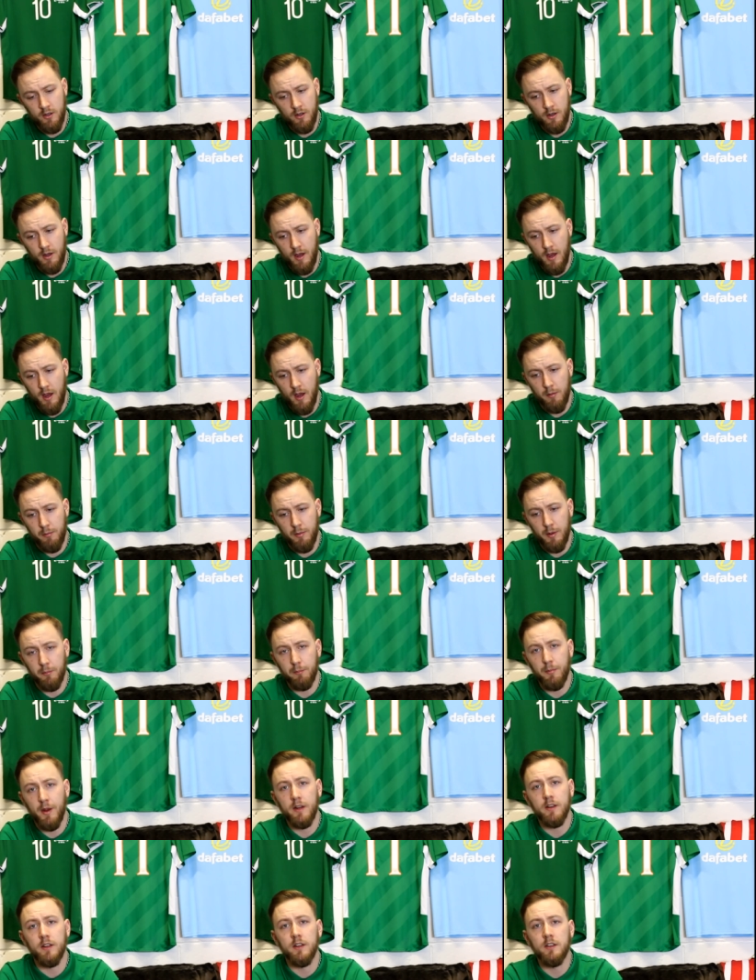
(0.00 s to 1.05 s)
uh, being
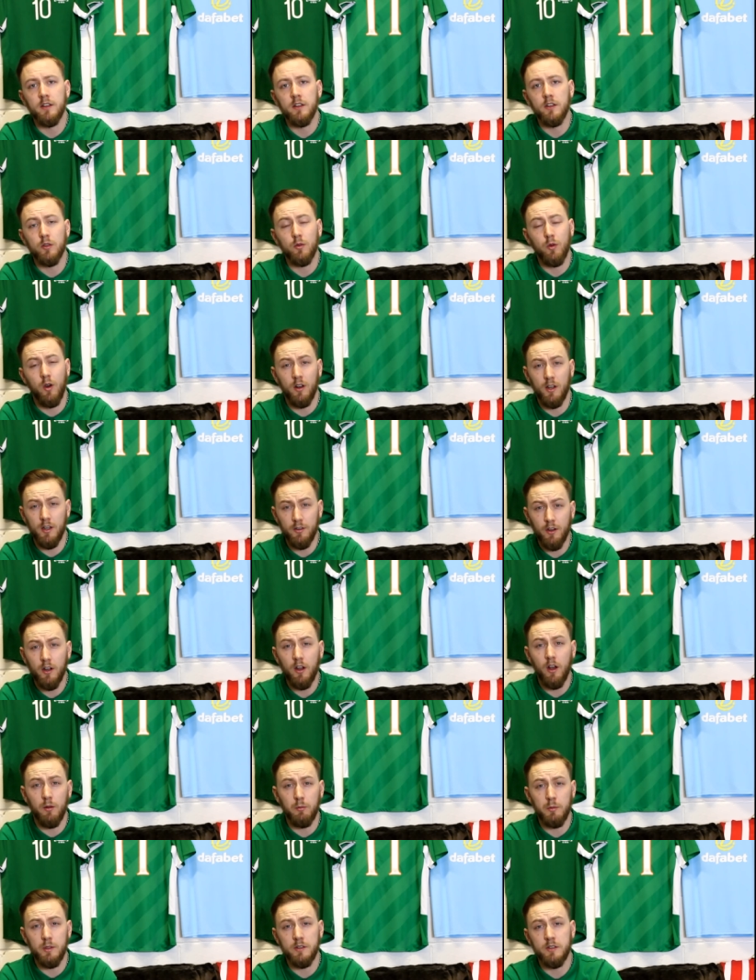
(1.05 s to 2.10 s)
picked into the squad? Leave your
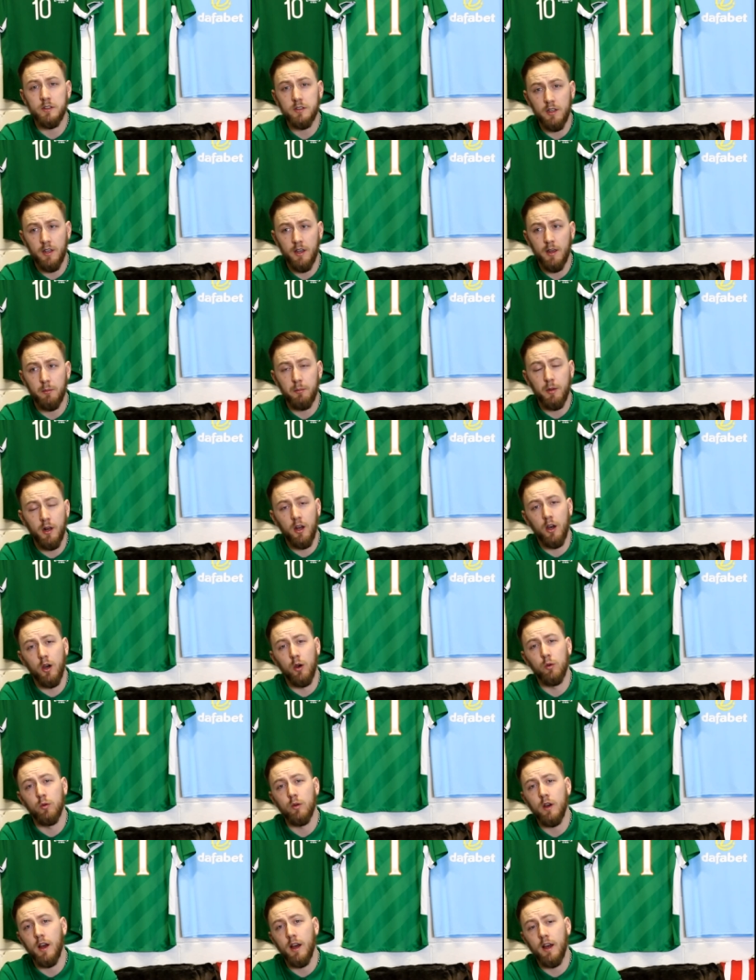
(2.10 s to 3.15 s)
comments uh,
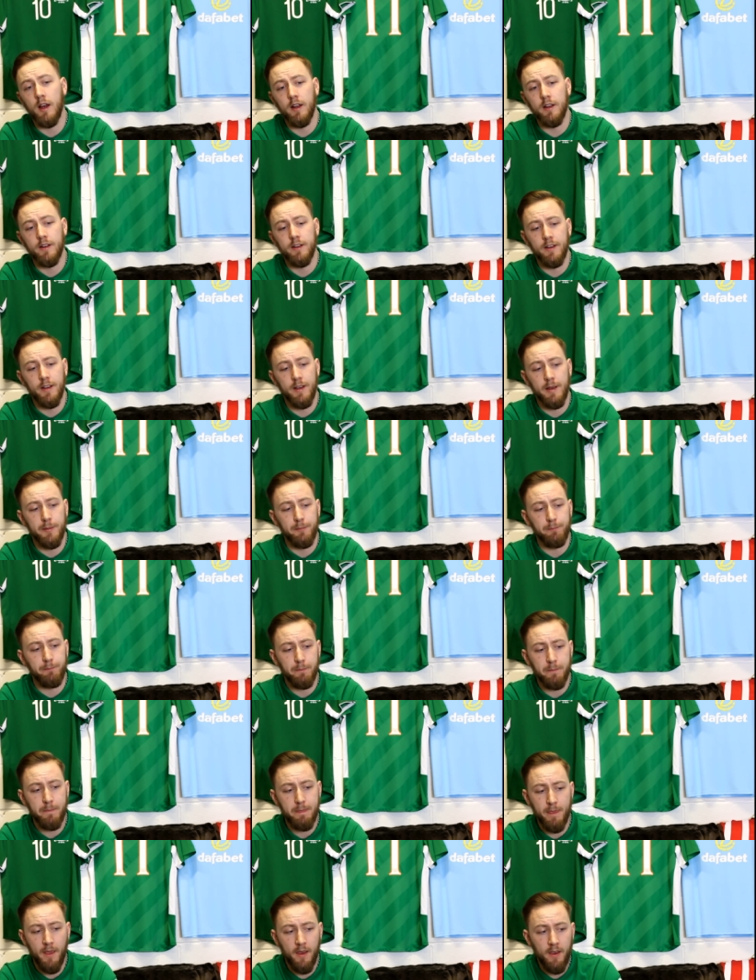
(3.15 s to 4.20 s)
below, and um,
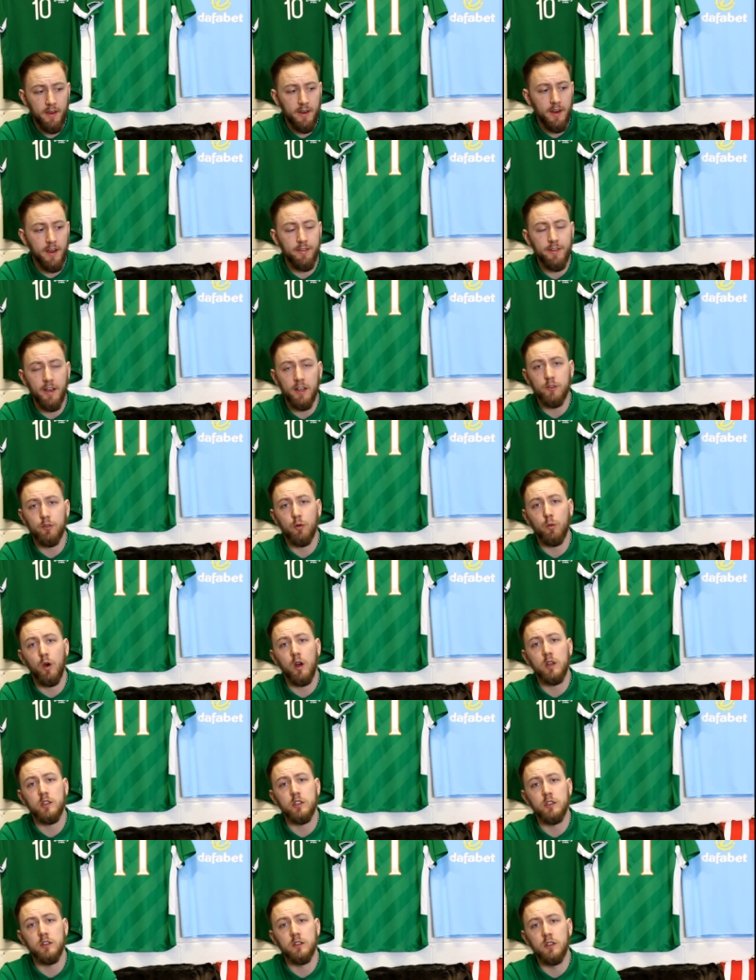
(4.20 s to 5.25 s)
yeah, thanks for
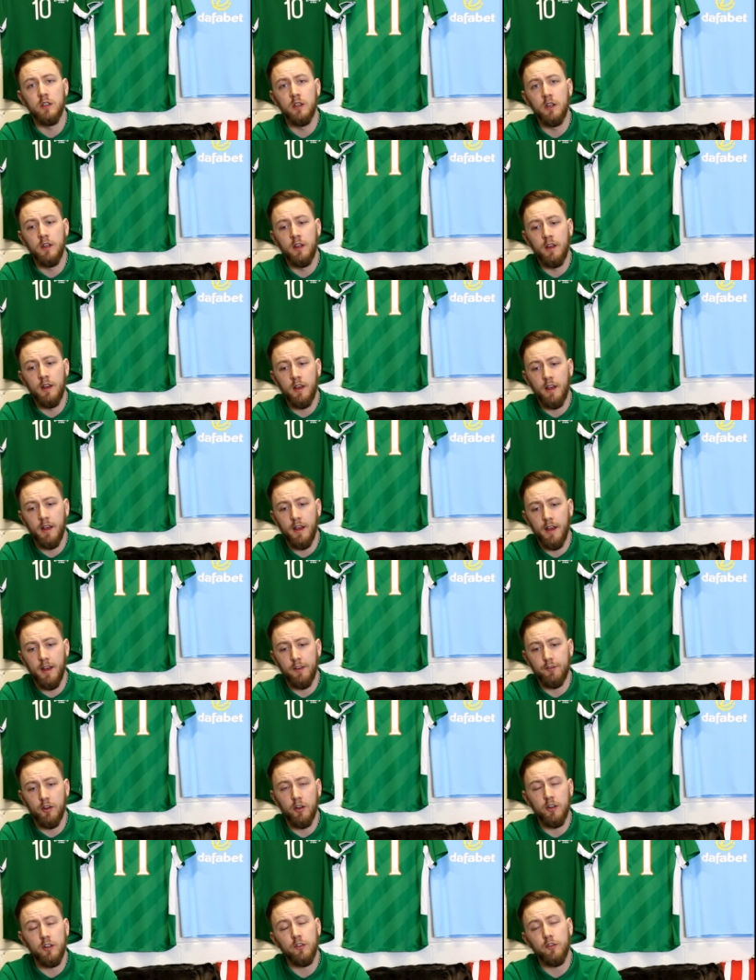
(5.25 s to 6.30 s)
watching. Uh,
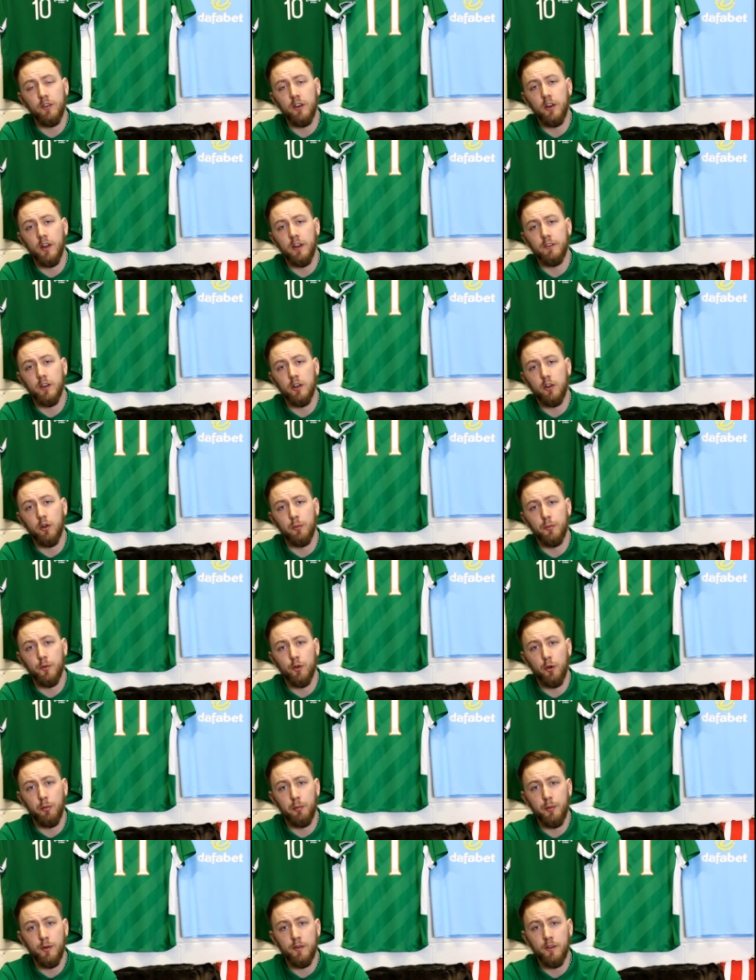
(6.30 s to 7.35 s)
if you like this video, give it a thumbs
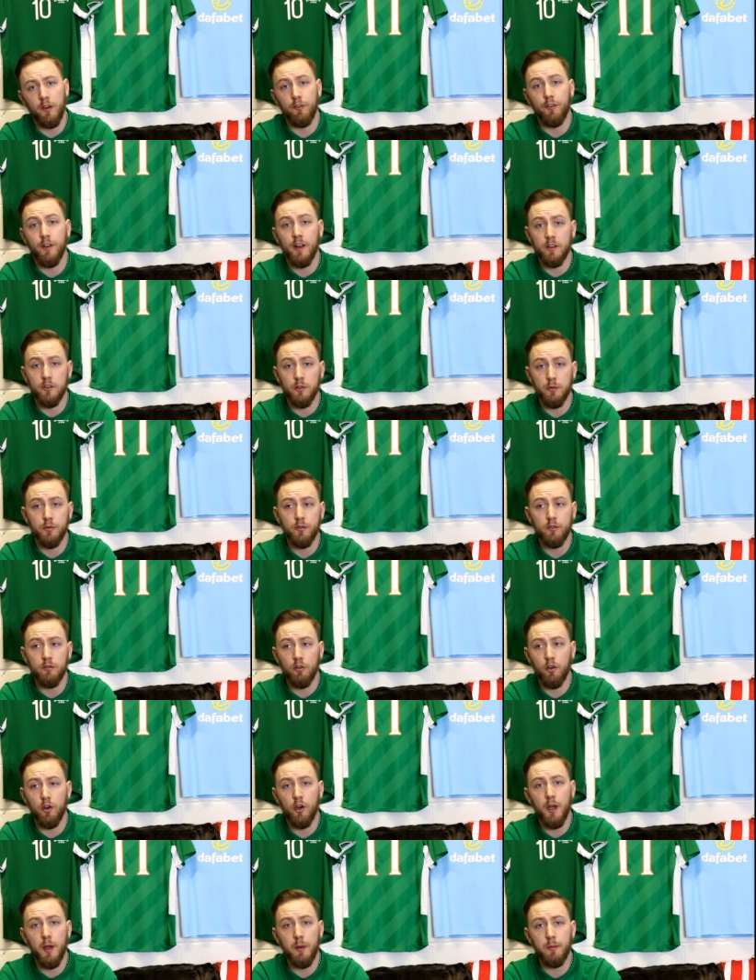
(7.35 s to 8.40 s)
up. Don't forget to
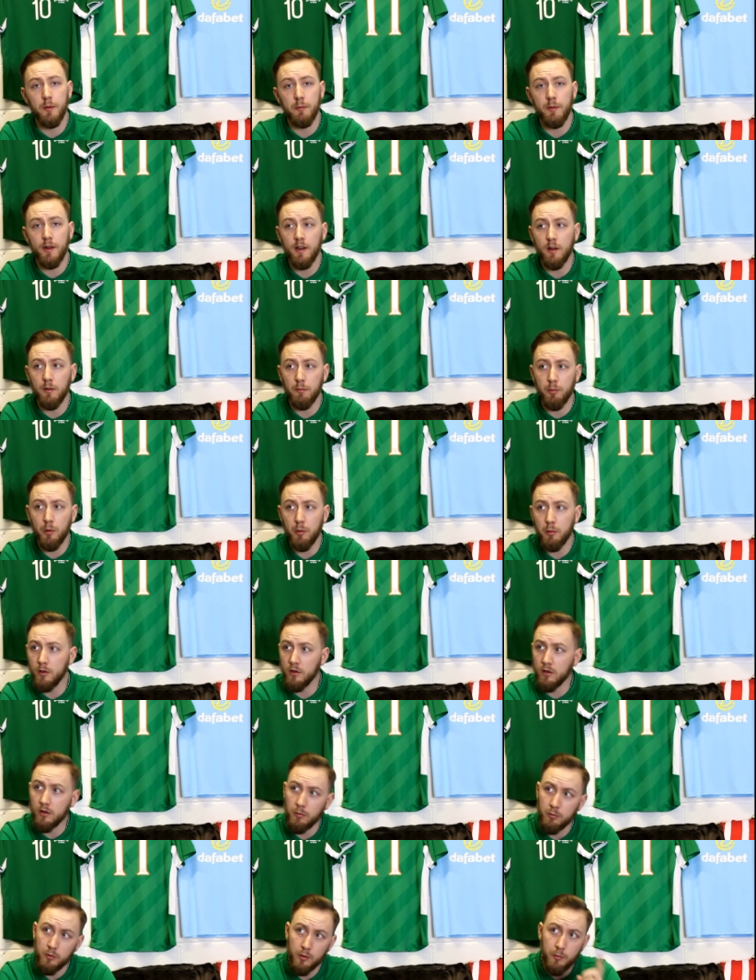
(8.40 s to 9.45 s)
subscribe. There'll be a little
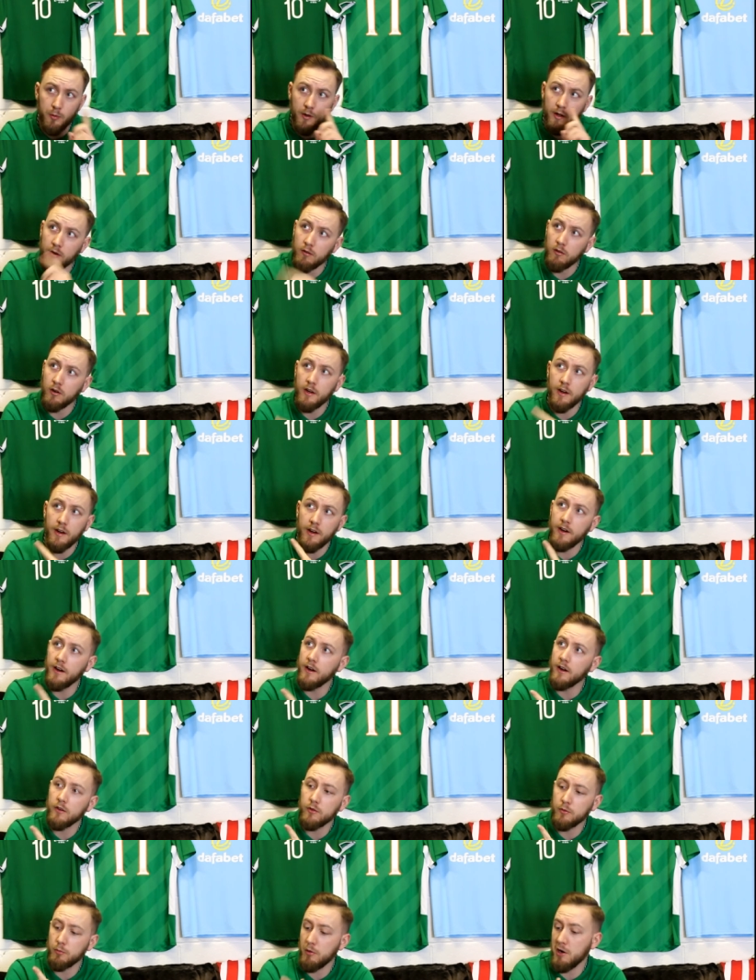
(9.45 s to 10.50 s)
bubble coming up like right
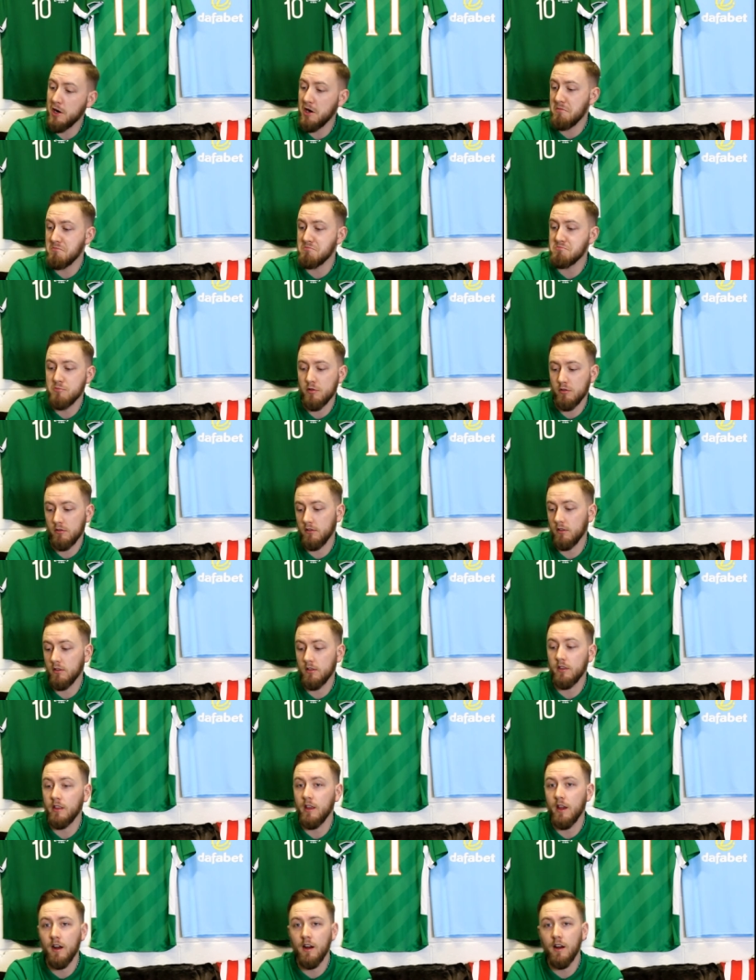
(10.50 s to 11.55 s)
here somewhere or
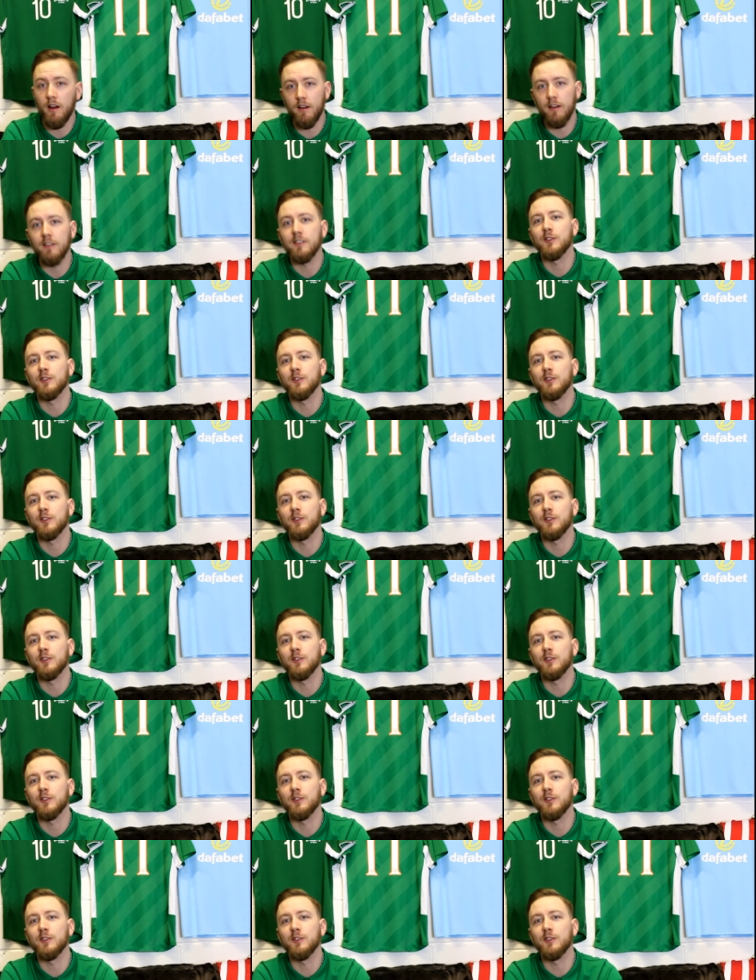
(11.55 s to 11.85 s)
there,